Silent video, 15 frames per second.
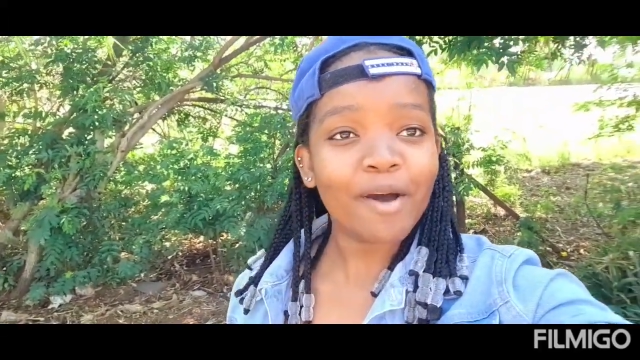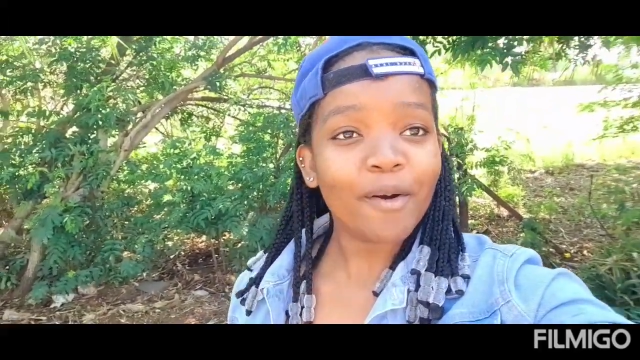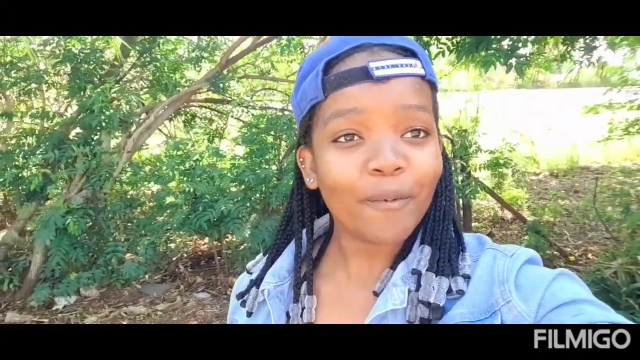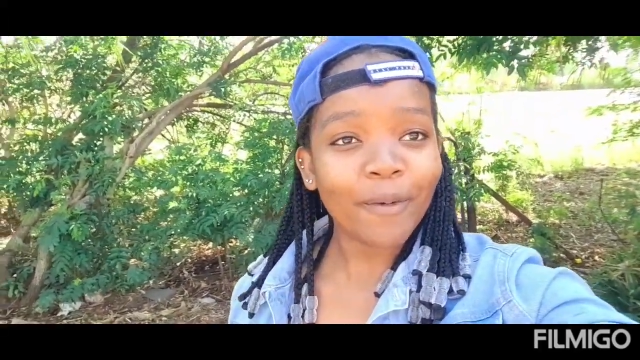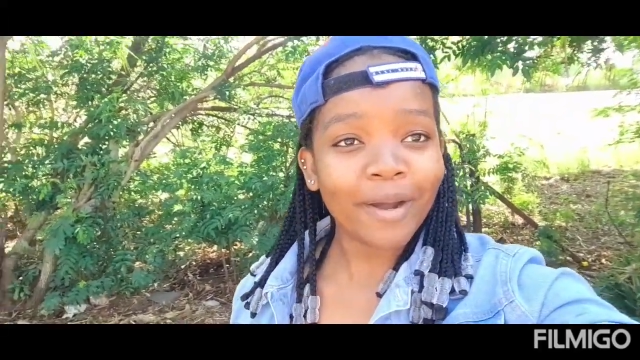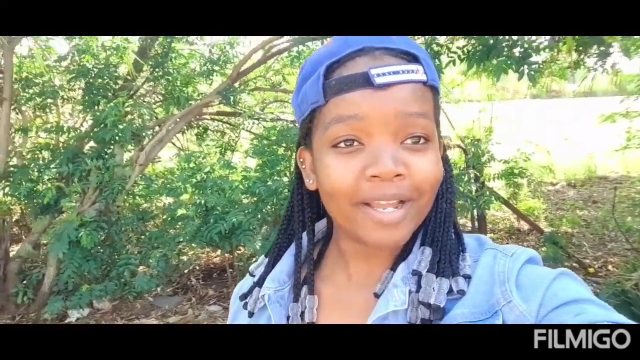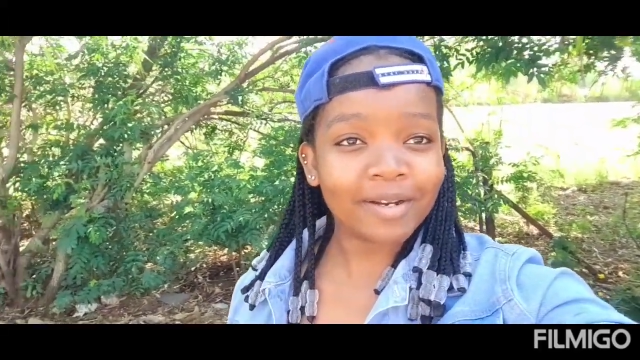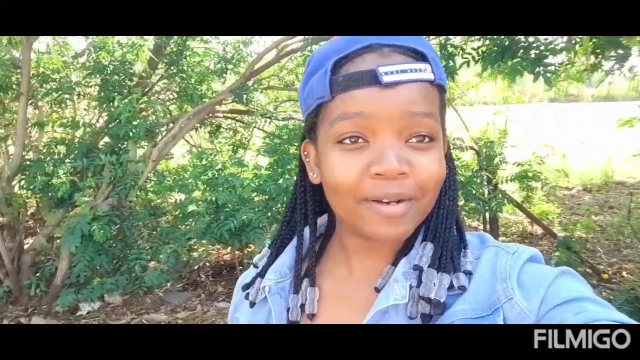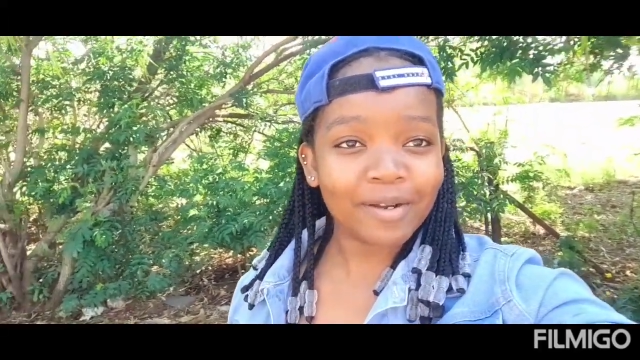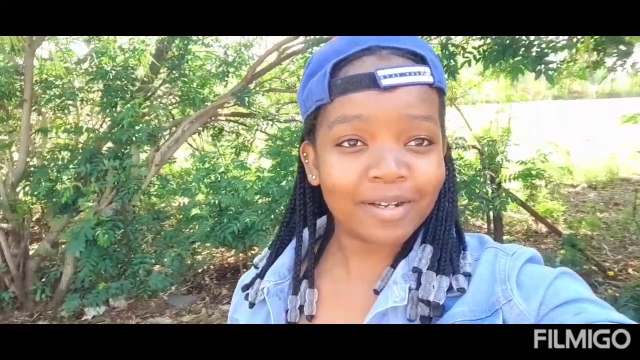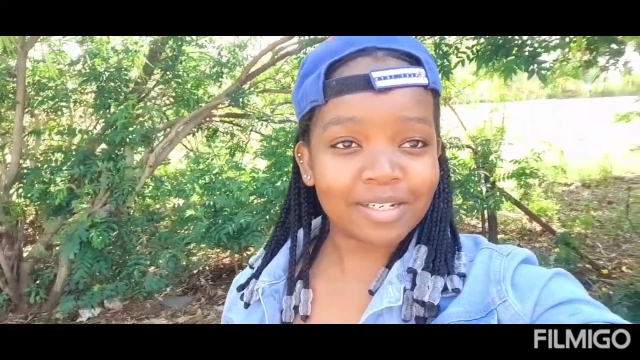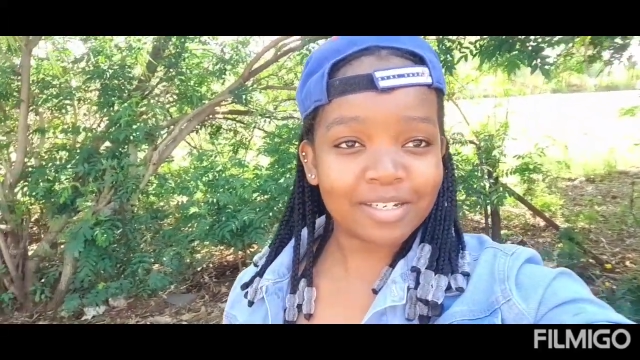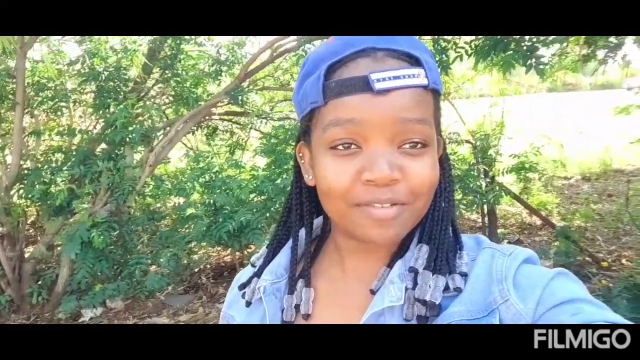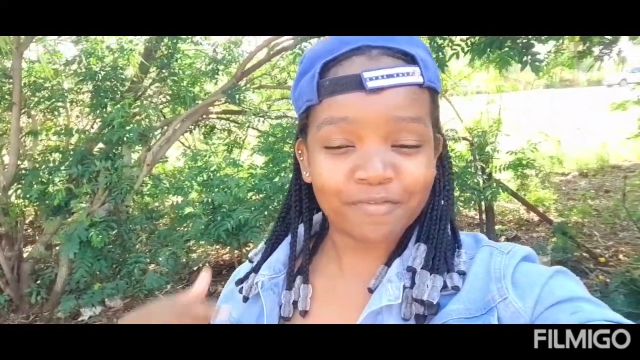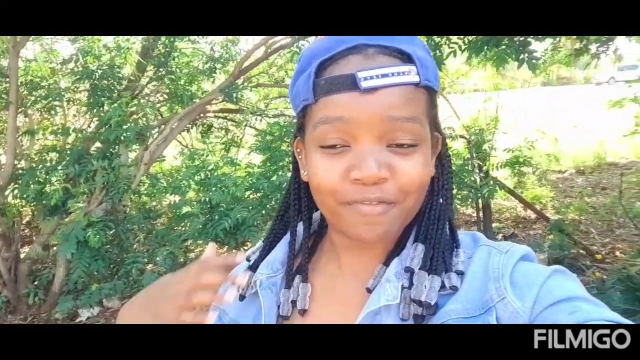why
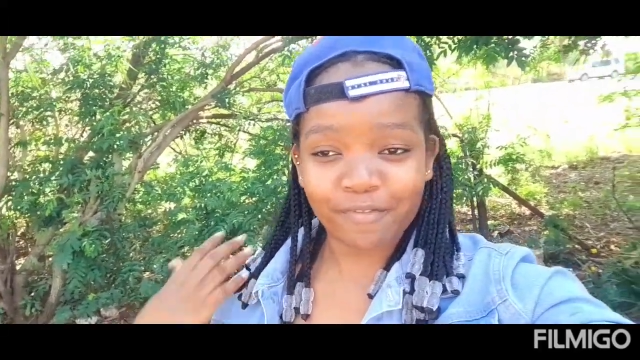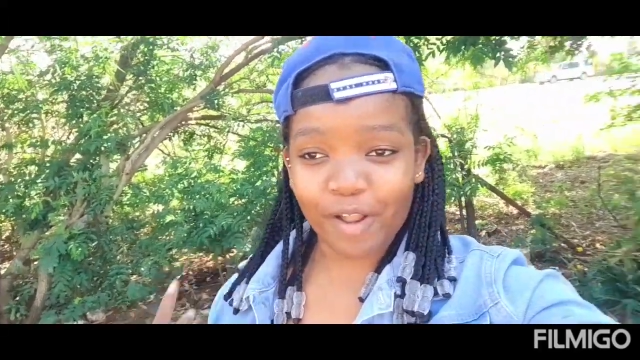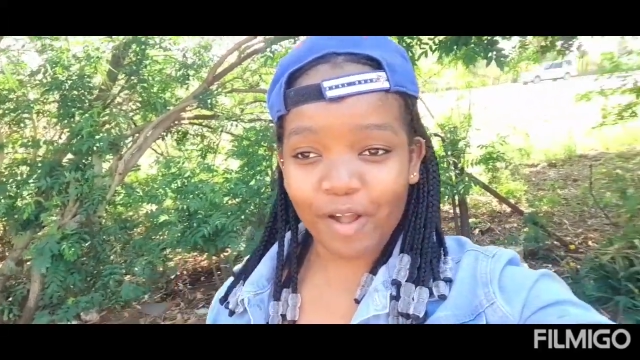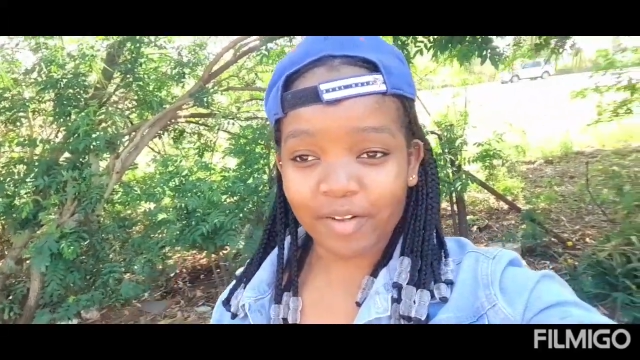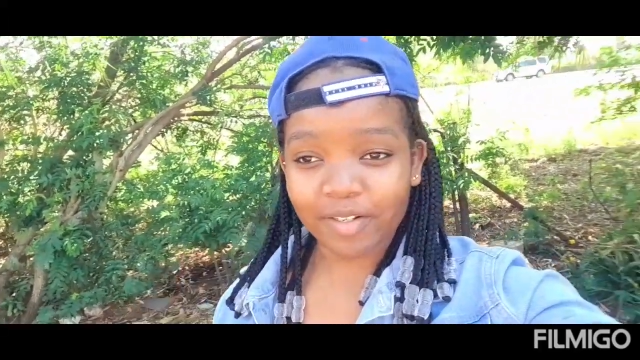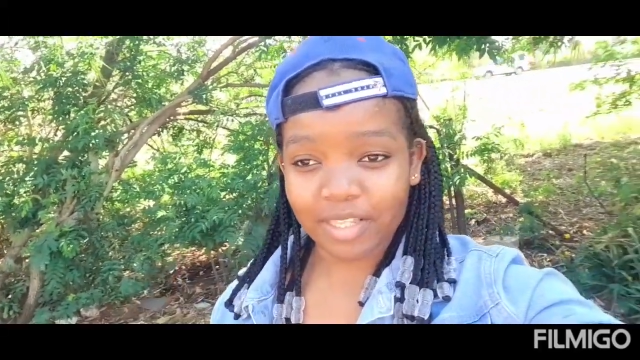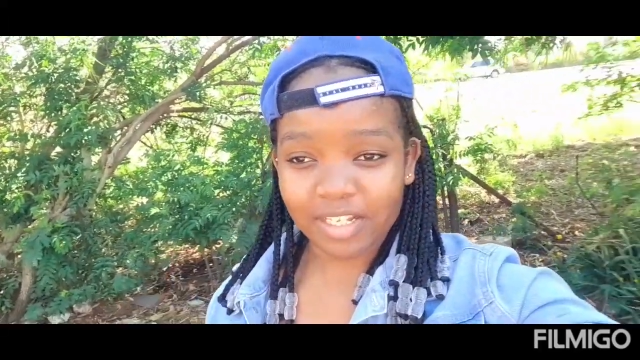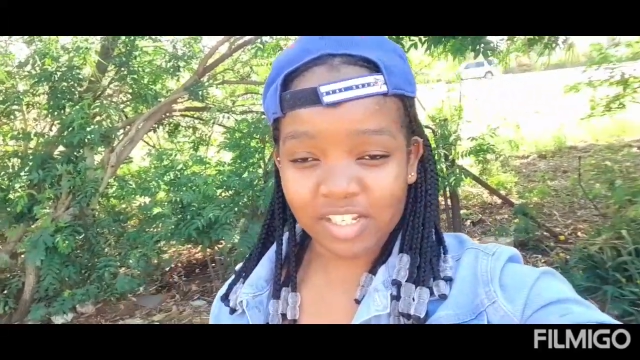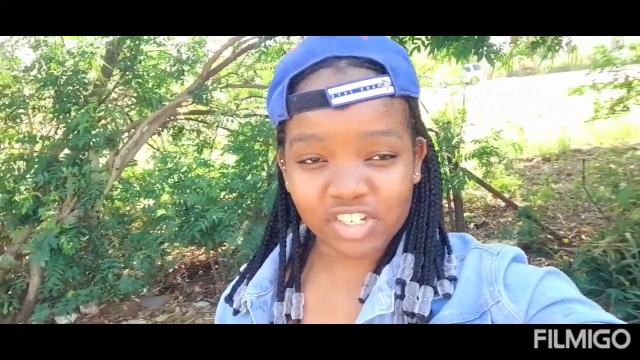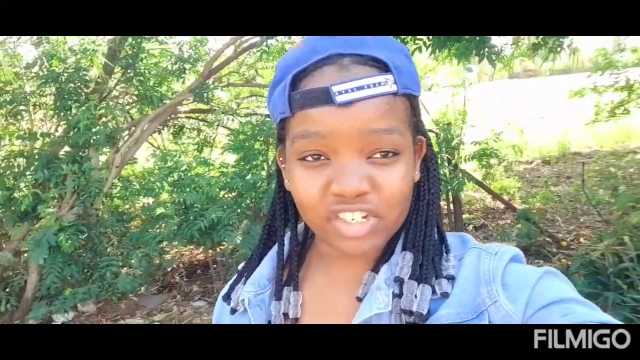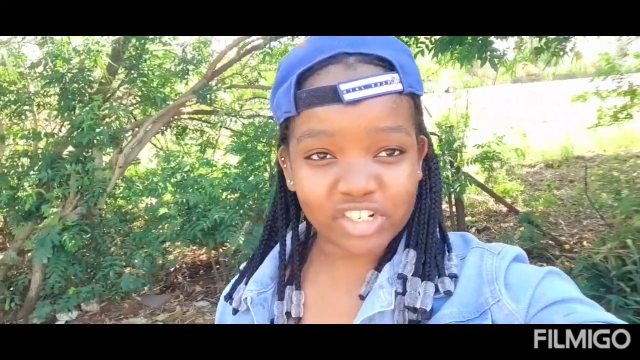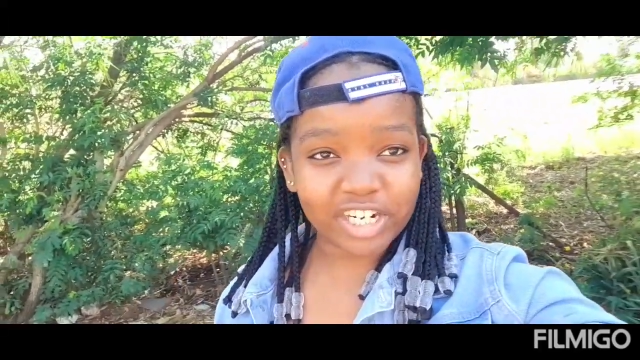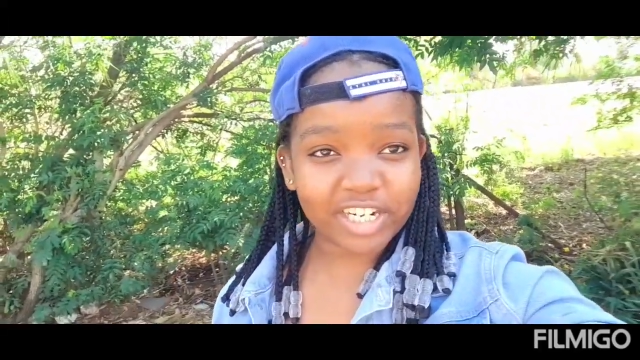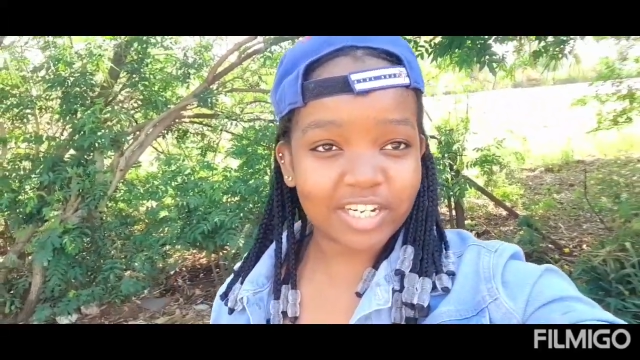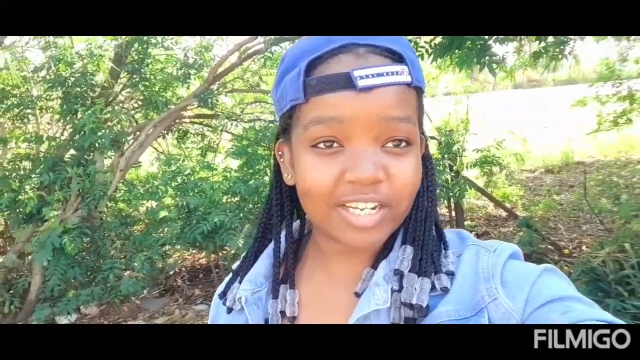not vlog this
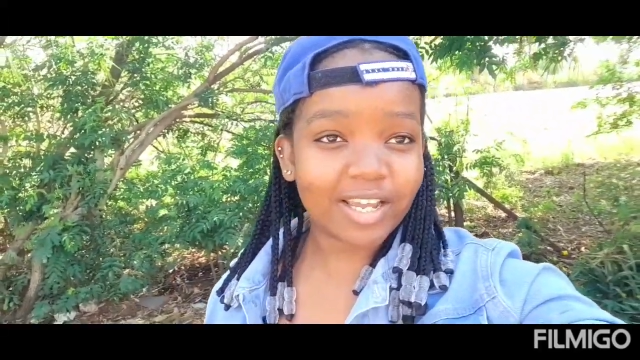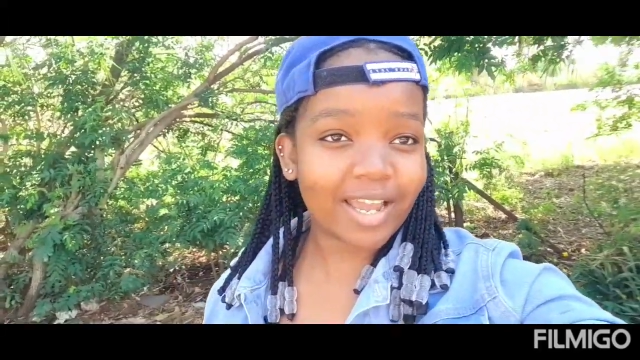journey